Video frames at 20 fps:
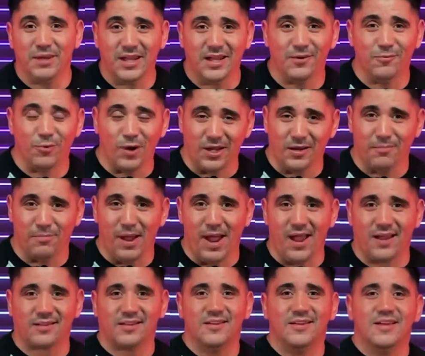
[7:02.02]
mean running
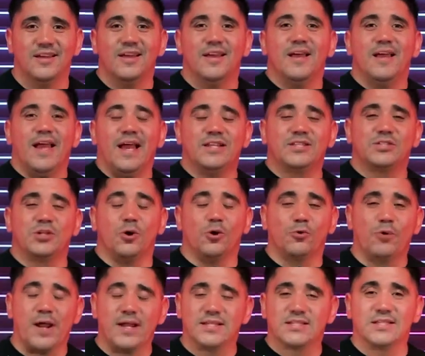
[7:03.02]
back. And so
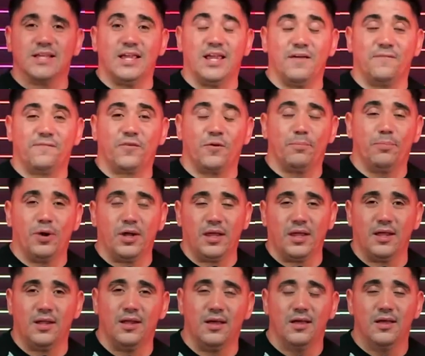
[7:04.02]
credits to him for
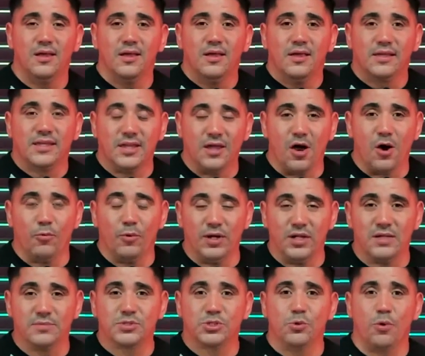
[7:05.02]
bringing Kyahn
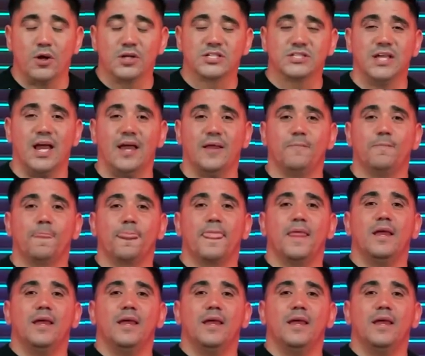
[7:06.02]
Williams to our set.